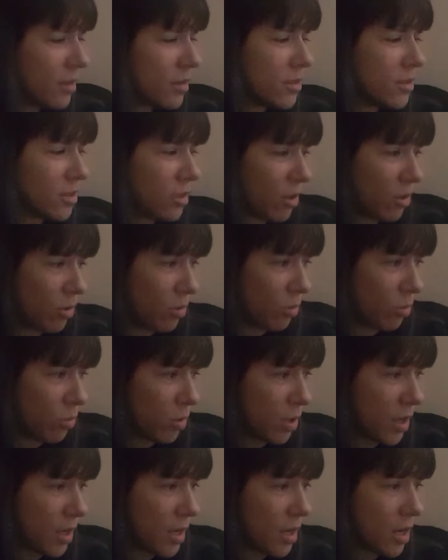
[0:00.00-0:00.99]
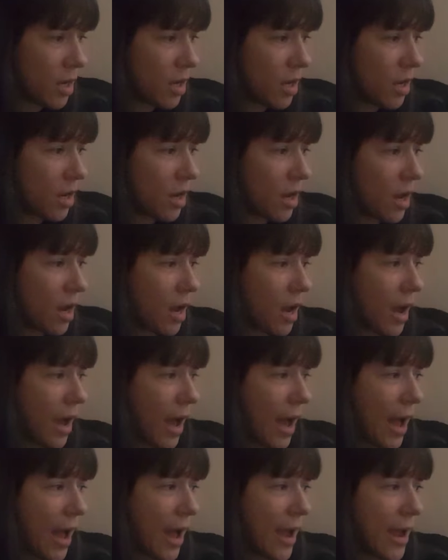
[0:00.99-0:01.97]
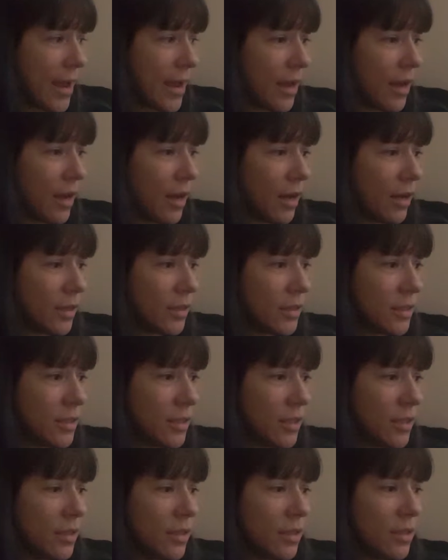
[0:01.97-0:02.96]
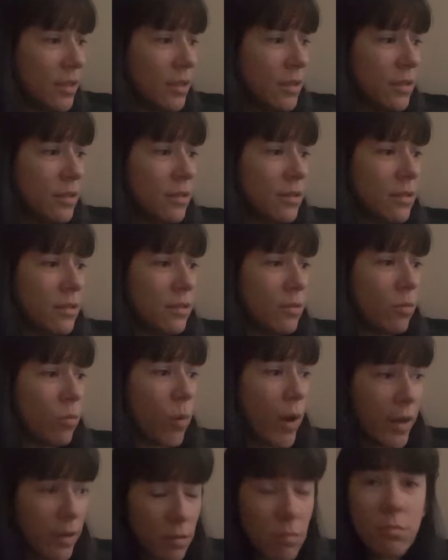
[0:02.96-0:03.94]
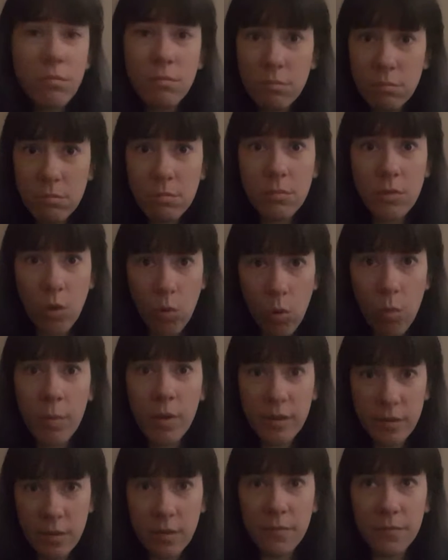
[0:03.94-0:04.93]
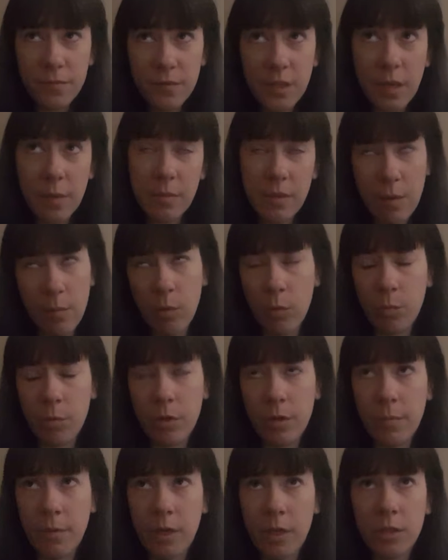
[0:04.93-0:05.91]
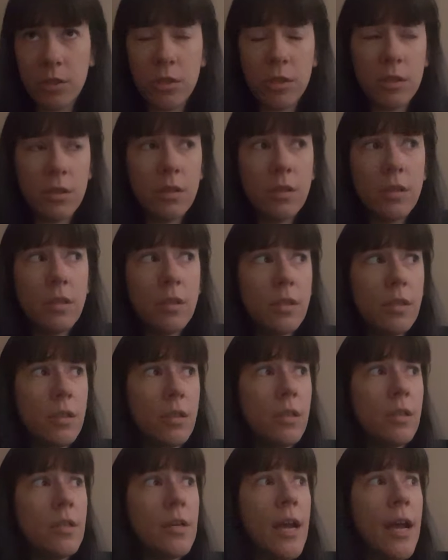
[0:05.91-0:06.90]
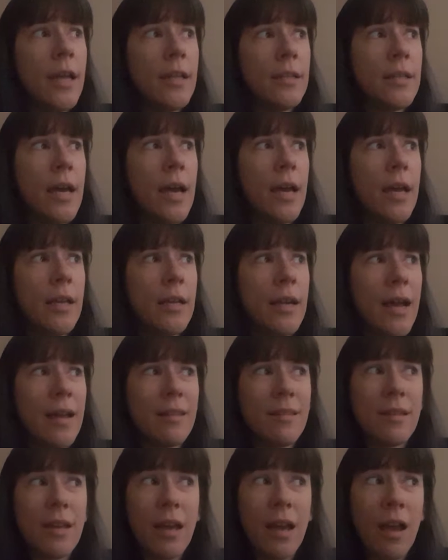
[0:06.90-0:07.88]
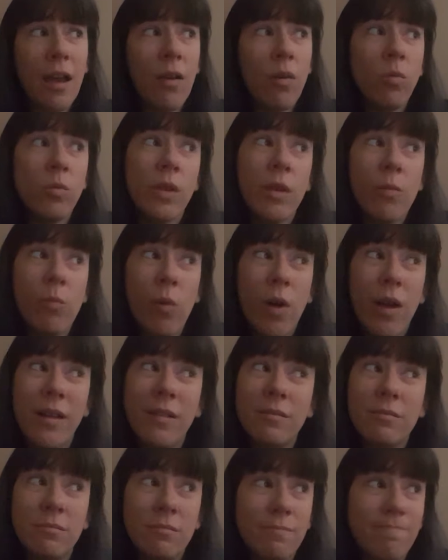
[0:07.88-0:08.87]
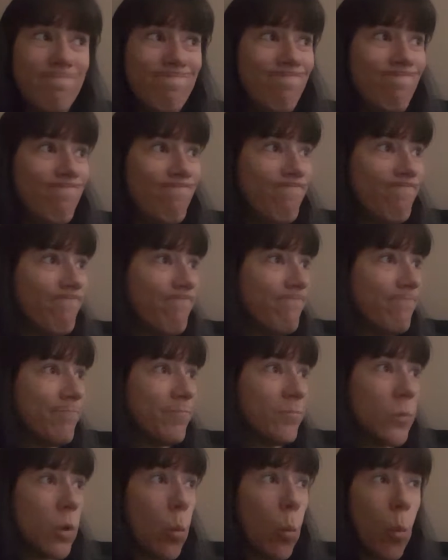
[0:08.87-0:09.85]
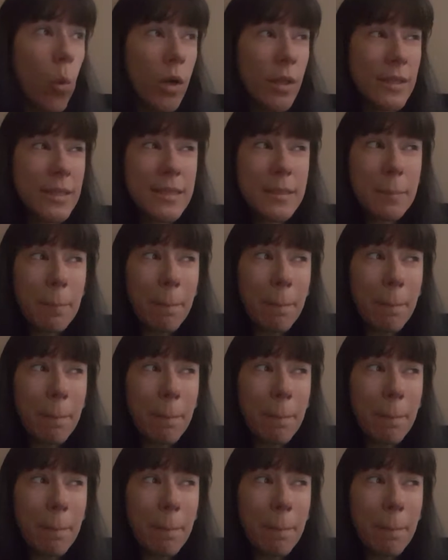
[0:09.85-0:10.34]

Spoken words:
so I went the whole month of September pretty much. And then I think I only went once,